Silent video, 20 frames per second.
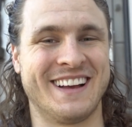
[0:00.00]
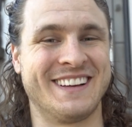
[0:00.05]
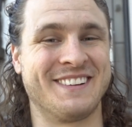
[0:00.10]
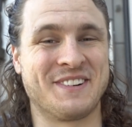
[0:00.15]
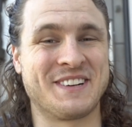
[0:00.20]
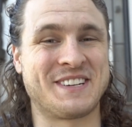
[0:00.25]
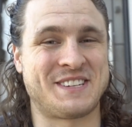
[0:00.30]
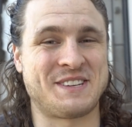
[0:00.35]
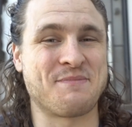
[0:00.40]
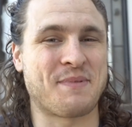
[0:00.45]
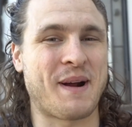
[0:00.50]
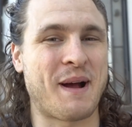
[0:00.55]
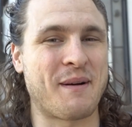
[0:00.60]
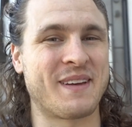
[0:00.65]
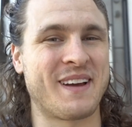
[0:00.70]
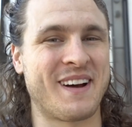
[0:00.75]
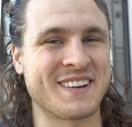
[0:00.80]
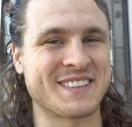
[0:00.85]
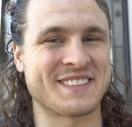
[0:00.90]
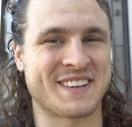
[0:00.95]
which you
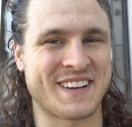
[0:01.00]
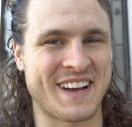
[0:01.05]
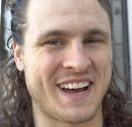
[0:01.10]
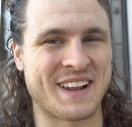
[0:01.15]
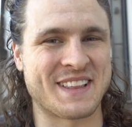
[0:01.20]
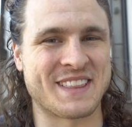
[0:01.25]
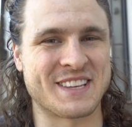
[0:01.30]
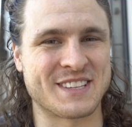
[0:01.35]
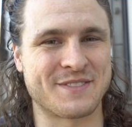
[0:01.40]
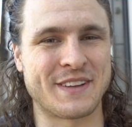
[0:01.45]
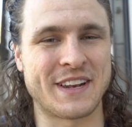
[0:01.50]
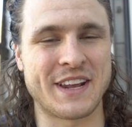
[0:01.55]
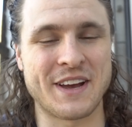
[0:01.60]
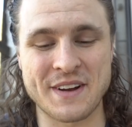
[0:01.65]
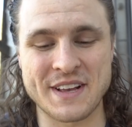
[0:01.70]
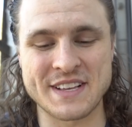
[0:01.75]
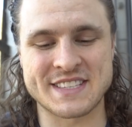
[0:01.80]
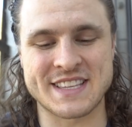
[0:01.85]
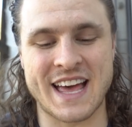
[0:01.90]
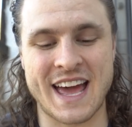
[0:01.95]
probably also caught in this video,
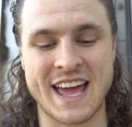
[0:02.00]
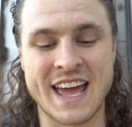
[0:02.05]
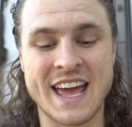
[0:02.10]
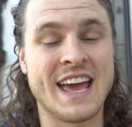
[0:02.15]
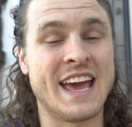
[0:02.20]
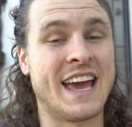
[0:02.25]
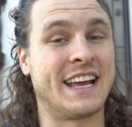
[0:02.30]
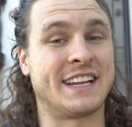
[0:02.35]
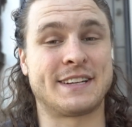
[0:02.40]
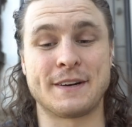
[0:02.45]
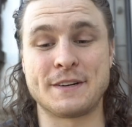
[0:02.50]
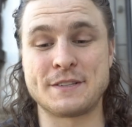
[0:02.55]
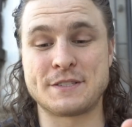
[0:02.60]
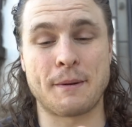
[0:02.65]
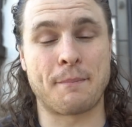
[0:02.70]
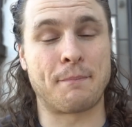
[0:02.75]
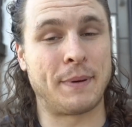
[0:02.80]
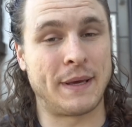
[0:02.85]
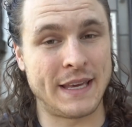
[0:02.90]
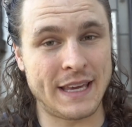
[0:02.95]
is that it turns
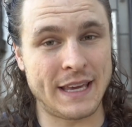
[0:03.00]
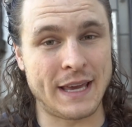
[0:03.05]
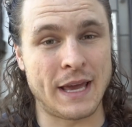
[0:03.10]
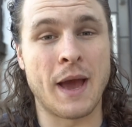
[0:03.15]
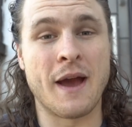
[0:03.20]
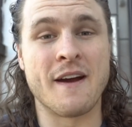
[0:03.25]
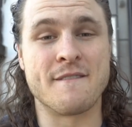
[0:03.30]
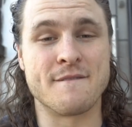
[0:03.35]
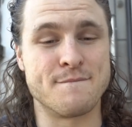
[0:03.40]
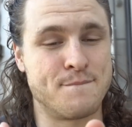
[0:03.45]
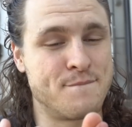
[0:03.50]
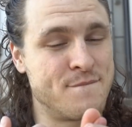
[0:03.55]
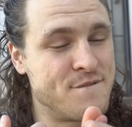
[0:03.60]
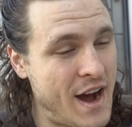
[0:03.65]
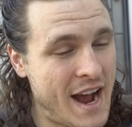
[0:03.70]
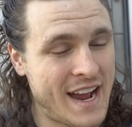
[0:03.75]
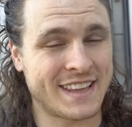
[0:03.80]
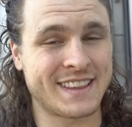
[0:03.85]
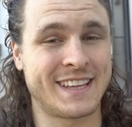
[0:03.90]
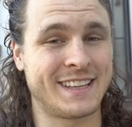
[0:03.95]
your pee
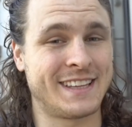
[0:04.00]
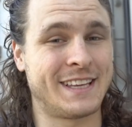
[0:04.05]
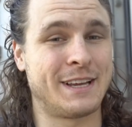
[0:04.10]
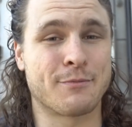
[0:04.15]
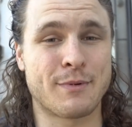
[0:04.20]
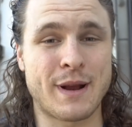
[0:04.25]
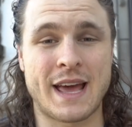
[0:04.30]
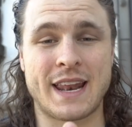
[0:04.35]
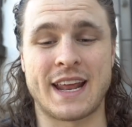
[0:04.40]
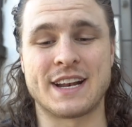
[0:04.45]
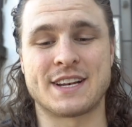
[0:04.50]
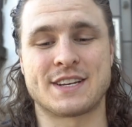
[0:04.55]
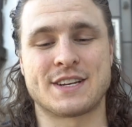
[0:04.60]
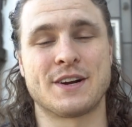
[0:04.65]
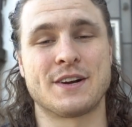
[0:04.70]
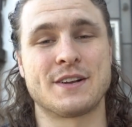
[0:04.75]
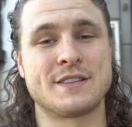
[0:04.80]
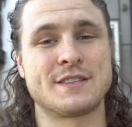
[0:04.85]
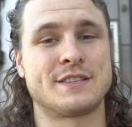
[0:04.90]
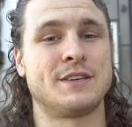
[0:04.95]
violently red. It
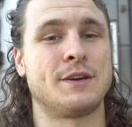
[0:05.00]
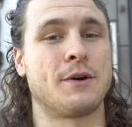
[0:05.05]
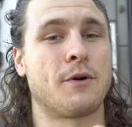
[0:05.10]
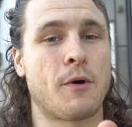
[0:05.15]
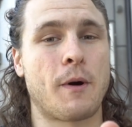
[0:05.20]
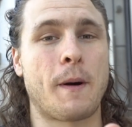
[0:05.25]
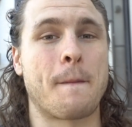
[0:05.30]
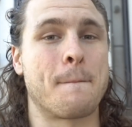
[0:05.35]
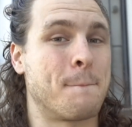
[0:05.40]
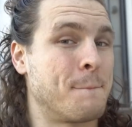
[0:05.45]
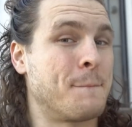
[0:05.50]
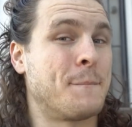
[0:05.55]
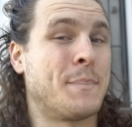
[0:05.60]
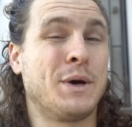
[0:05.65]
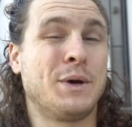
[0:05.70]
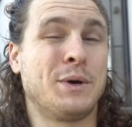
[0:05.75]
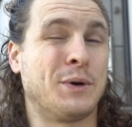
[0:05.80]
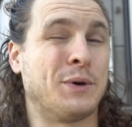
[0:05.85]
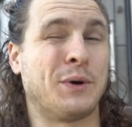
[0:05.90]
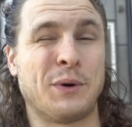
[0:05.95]
turns your
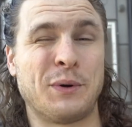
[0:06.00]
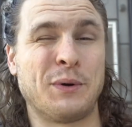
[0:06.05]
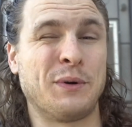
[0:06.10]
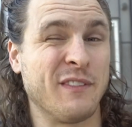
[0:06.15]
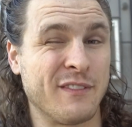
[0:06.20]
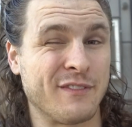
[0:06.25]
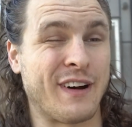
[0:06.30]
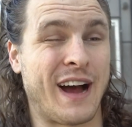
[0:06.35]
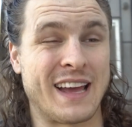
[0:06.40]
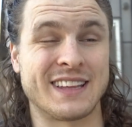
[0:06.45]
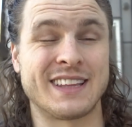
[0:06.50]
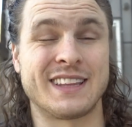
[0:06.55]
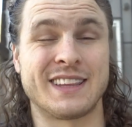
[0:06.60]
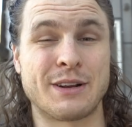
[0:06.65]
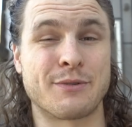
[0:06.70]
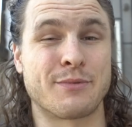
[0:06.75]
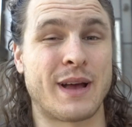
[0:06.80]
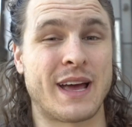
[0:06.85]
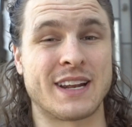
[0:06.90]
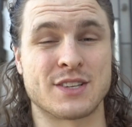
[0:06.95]
poo
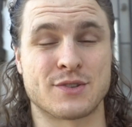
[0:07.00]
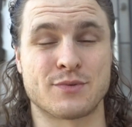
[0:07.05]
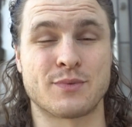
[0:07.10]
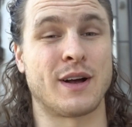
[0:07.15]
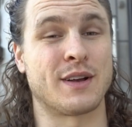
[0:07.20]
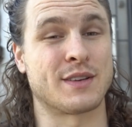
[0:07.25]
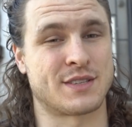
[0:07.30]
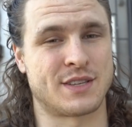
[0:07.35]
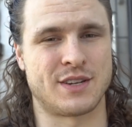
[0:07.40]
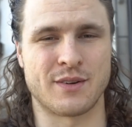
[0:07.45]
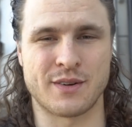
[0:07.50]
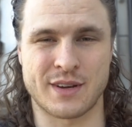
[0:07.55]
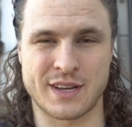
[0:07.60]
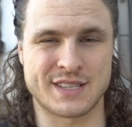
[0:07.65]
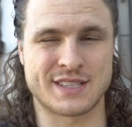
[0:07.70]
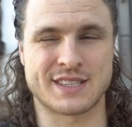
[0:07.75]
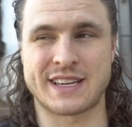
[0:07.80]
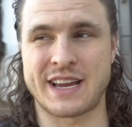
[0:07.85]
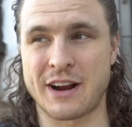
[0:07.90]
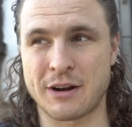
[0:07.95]
violently red as well, so don't get
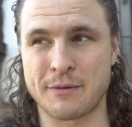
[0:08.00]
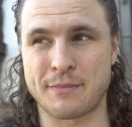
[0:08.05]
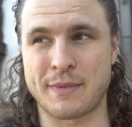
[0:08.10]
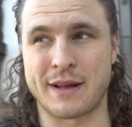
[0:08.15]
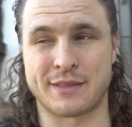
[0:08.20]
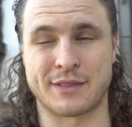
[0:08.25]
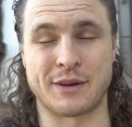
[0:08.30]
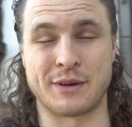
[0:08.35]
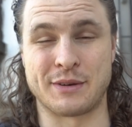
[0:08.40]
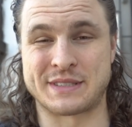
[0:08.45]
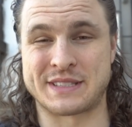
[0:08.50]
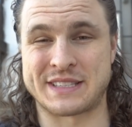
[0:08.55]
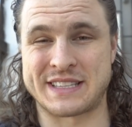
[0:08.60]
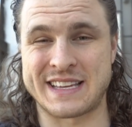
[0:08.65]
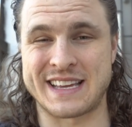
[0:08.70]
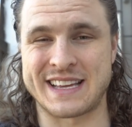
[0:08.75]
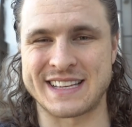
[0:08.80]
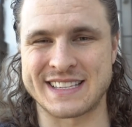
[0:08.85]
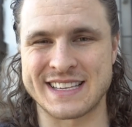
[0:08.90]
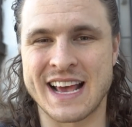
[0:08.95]
scared about those
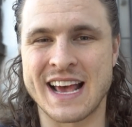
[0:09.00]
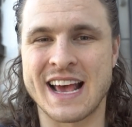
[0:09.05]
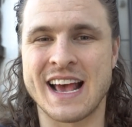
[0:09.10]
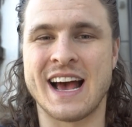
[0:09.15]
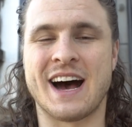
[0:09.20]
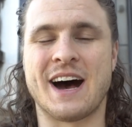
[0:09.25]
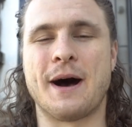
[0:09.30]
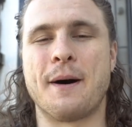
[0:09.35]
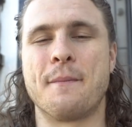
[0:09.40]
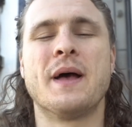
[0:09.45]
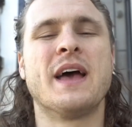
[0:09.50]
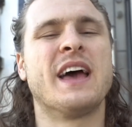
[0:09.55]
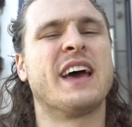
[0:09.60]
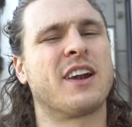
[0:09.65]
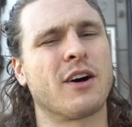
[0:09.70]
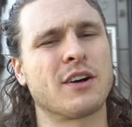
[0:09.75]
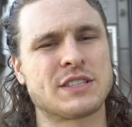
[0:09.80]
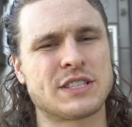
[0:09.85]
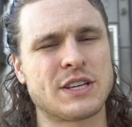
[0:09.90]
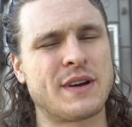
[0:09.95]
things. Um, it
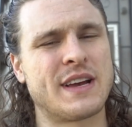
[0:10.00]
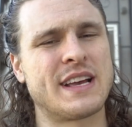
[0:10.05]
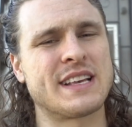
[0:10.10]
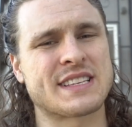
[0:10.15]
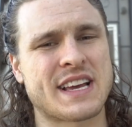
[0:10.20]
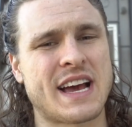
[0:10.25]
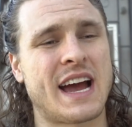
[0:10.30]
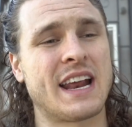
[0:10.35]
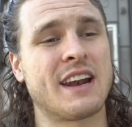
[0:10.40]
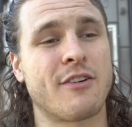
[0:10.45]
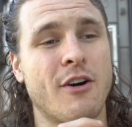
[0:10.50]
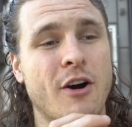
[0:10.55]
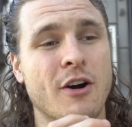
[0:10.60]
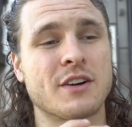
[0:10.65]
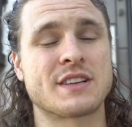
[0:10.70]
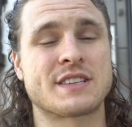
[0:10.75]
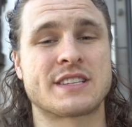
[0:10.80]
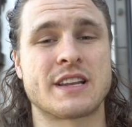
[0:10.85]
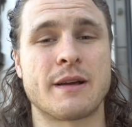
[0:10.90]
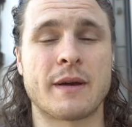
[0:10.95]
also is kind of
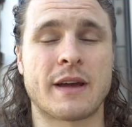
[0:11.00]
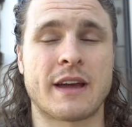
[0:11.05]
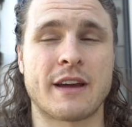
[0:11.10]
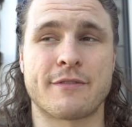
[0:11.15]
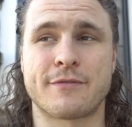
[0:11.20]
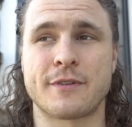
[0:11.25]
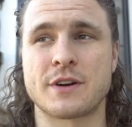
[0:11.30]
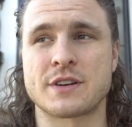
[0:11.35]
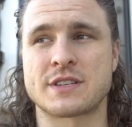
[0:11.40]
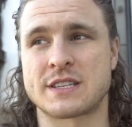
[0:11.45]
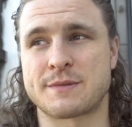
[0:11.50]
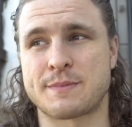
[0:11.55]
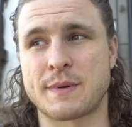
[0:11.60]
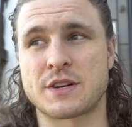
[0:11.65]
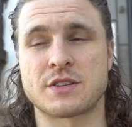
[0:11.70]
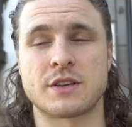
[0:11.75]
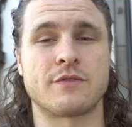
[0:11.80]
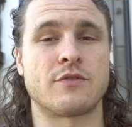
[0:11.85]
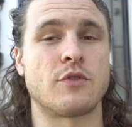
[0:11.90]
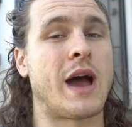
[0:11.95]
hard to stomach at first,
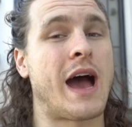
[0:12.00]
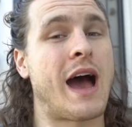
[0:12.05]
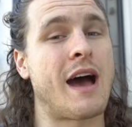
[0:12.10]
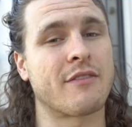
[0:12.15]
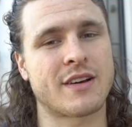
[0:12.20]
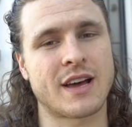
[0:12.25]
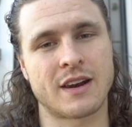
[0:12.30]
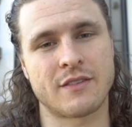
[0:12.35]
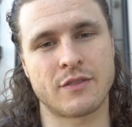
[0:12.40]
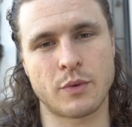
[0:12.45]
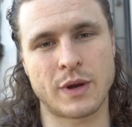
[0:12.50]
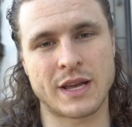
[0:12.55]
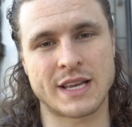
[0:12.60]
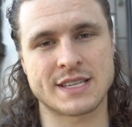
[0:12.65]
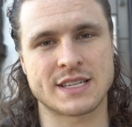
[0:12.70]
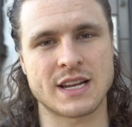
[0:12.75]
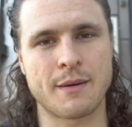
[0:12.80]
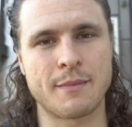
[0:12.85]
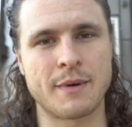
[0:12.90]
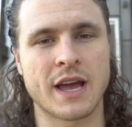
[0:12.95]
especially if you have kind of a weak
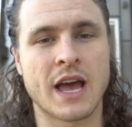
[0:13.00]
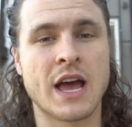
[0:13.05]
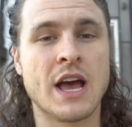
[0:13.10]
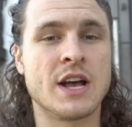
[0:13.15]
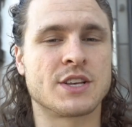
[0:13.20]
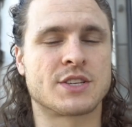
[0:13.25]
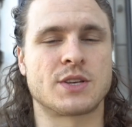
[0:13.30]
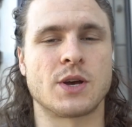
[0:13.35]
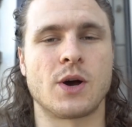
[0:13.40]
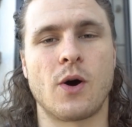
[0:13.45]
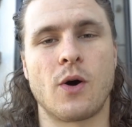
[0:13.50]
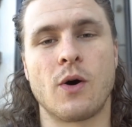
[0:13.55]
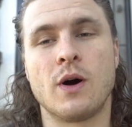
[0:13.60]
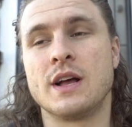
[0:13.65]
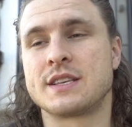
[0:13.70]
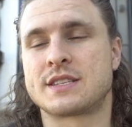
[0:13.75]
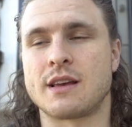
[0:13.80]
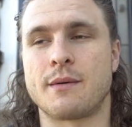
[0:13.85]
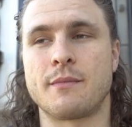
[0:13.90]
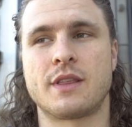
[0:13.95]
stomach. So
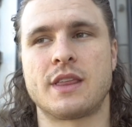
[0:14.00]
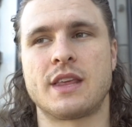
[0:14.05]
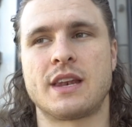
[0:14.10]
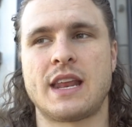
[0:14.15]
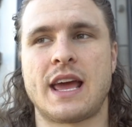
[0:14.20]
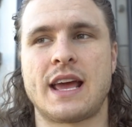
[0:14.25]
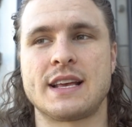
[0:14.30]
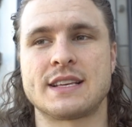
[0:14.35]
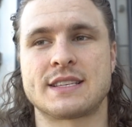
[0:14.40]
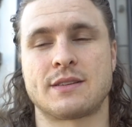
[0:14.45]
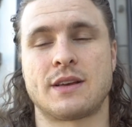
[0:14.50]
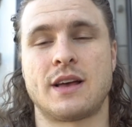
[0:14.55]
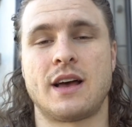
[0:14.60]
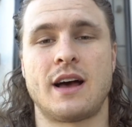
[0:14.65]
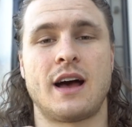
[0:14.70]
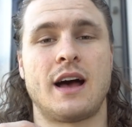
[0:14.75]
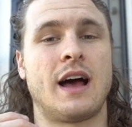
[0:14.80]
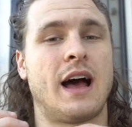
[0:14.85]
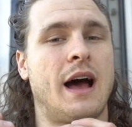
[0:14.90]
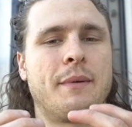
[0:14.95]
some of the days, uh,
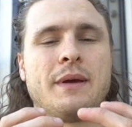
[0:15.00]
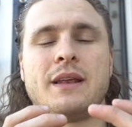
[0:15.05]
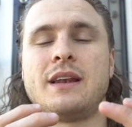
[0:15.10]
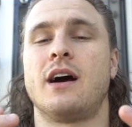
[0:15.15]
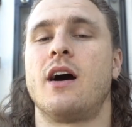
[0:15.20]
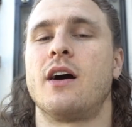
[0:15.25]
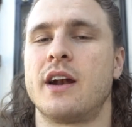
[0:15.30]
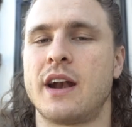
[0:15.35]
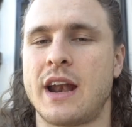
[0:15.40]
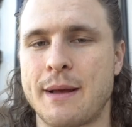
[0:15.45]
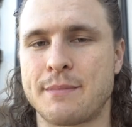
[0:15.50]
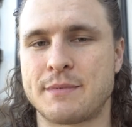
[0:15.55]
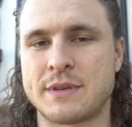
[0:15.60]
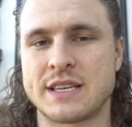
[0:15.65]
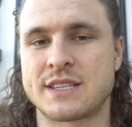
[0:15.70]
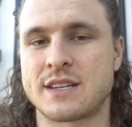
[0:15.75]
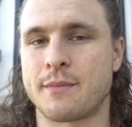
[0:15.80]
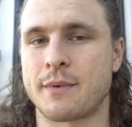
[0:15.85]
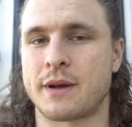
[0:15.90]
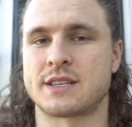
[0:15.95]
I mean, on an empty
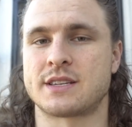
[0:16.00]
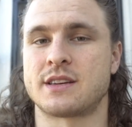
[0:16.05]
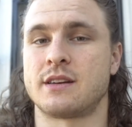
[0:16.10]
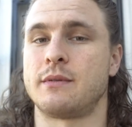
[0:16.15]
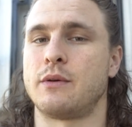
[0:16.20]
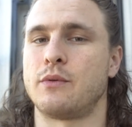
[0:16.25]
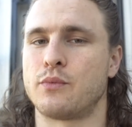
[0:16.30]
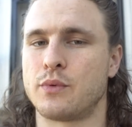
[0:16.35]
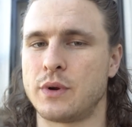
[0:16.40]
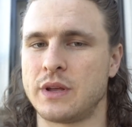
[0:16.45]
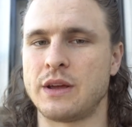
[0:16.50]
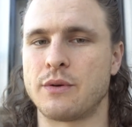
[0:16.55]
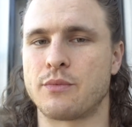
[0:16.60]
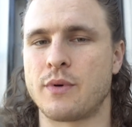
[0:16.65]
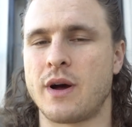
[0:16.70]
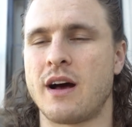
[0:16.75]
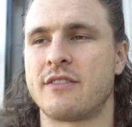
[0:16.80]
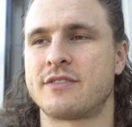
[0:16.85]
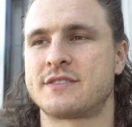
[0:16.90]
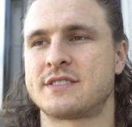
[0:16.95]
stomach, it's gonna be really
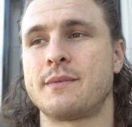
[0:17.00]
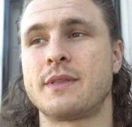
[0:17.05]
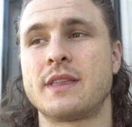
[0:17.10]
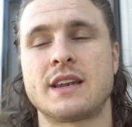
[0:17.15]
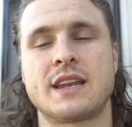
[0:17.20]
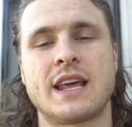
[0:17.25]
rough. Some of the